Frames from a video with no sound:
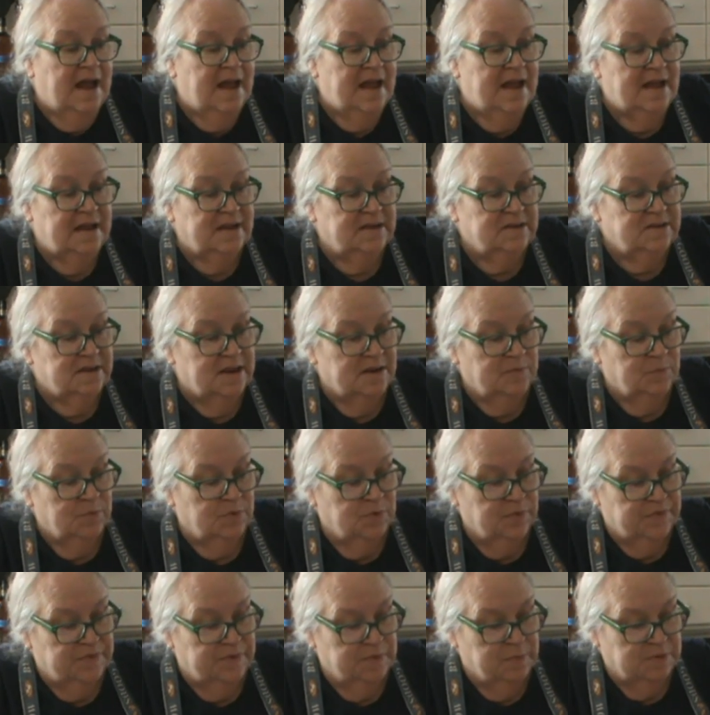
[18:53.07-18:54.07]
And then
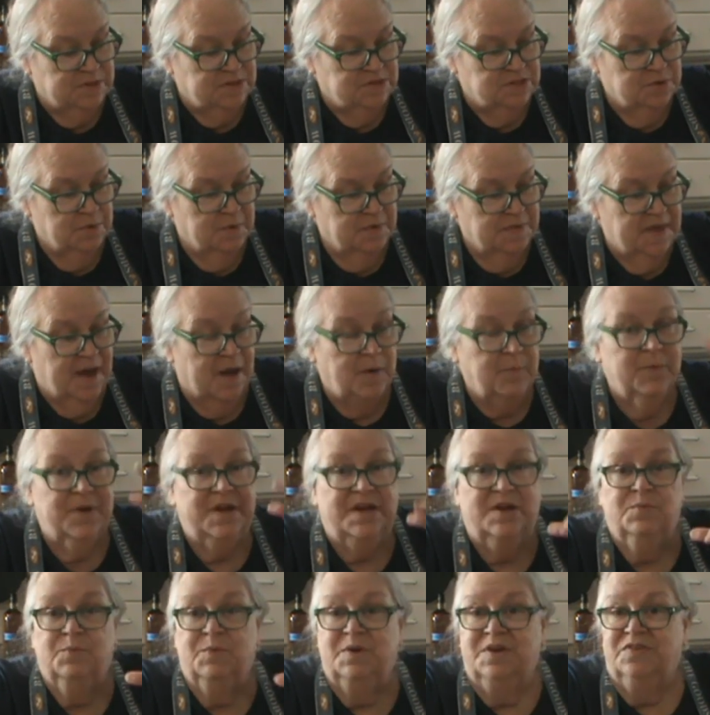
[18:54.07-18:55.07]
we'll see what to do with that. We
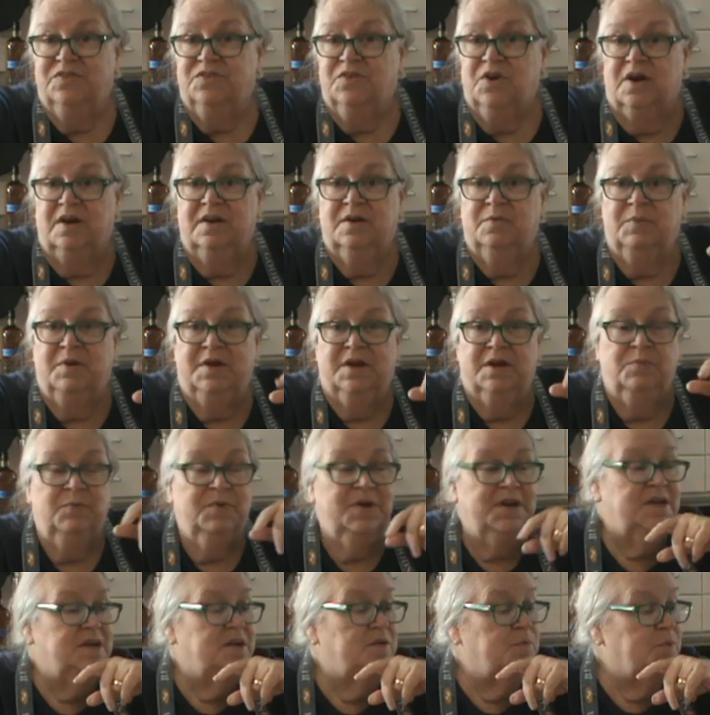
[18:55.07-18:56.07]
can restart it. We
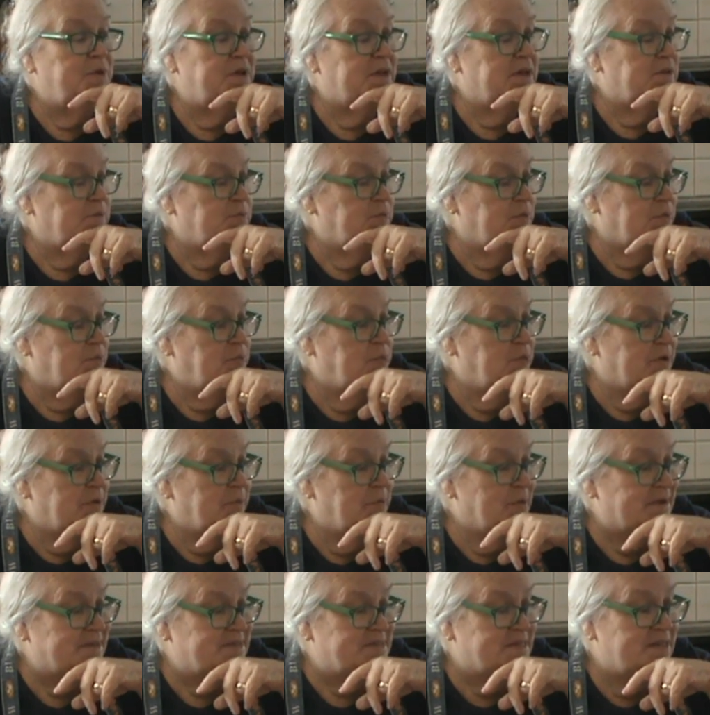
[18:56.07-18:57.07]
can bring
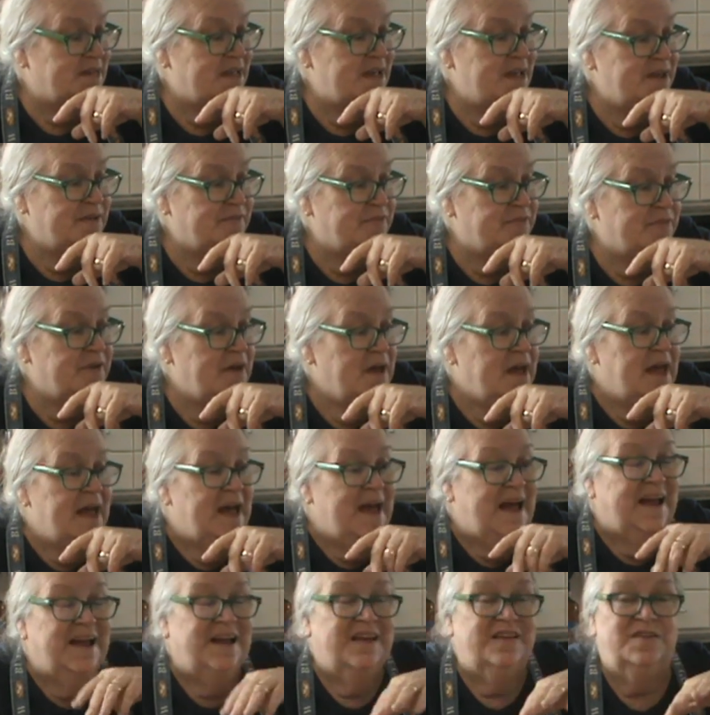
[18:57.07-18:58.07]
it back to life.
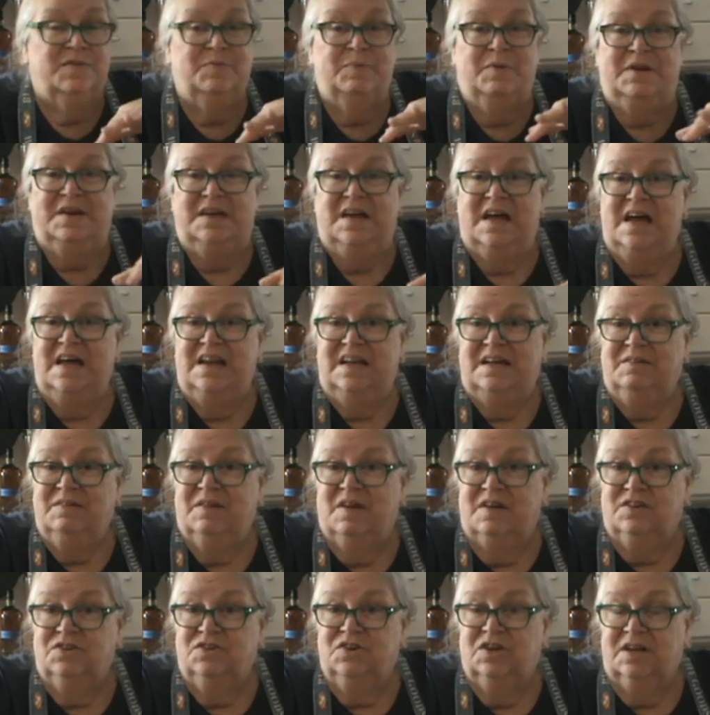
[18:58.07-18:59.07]
It's been kind
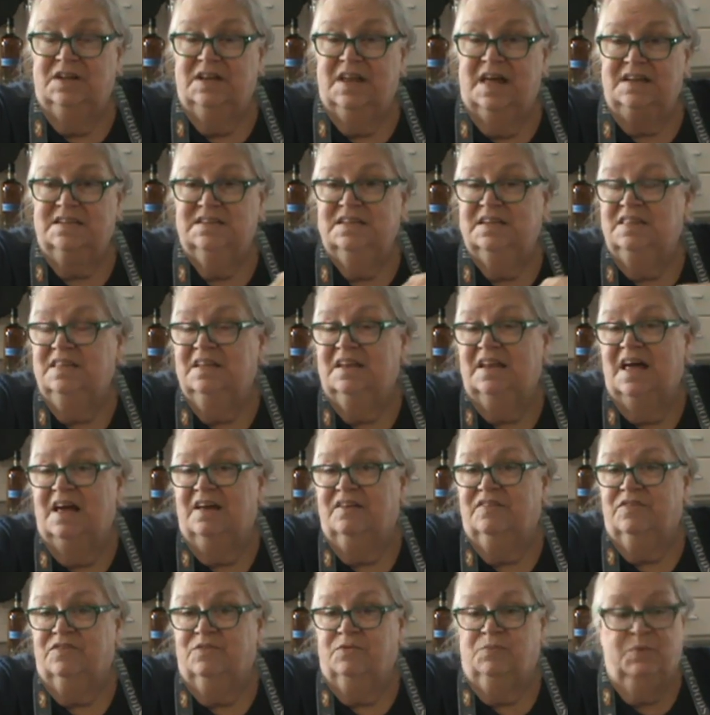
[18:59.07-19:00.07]
of neglected the
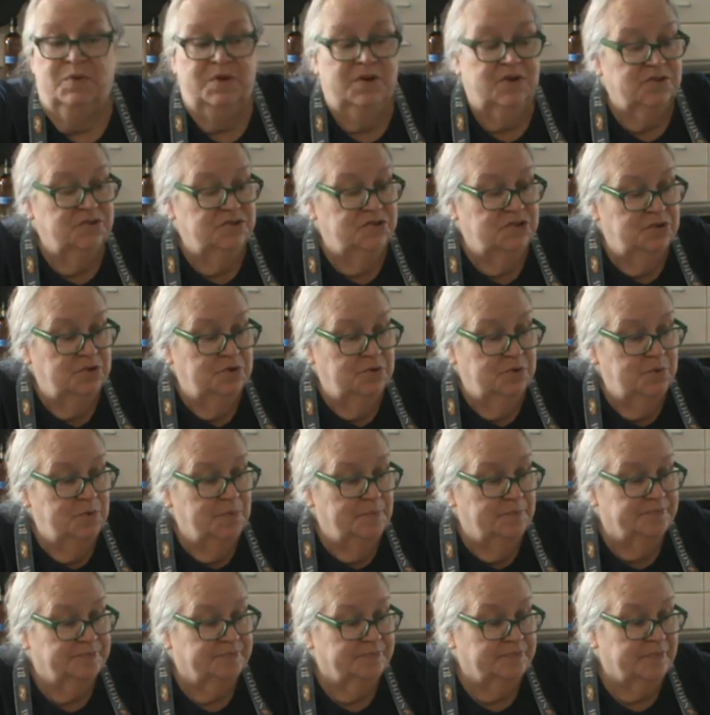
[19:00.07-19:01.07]
last week or two.